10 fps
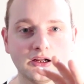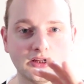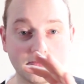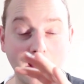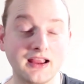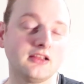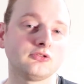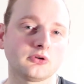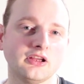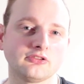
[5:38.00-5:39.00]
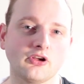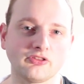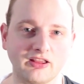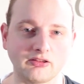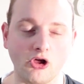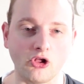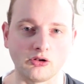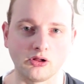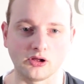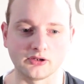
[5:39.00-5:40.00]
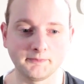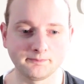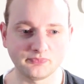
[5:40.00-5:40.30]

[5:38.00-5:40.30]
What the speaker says: I enjoy his content a lot.